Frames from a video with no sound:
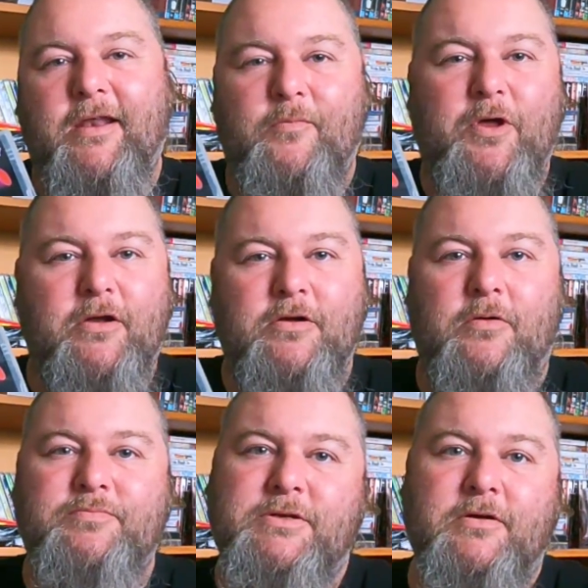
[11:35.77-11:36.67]
And when I
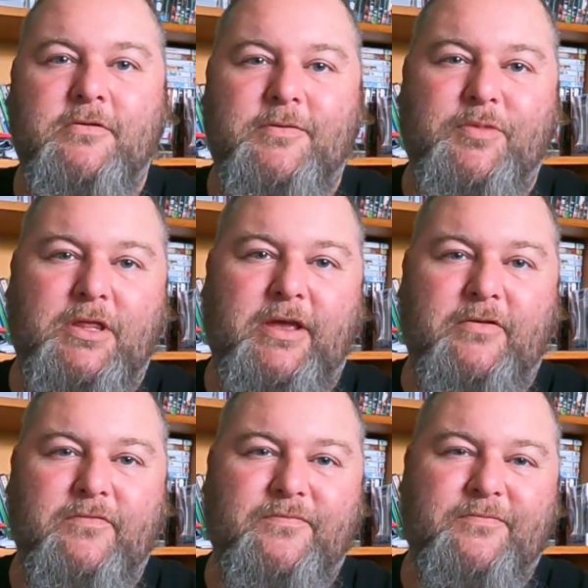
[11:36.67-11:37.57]
comped it, I couldn't
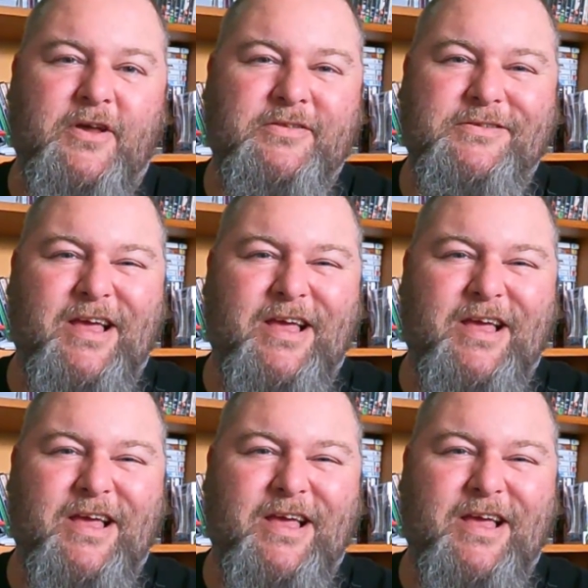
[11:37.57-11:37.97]
believe, I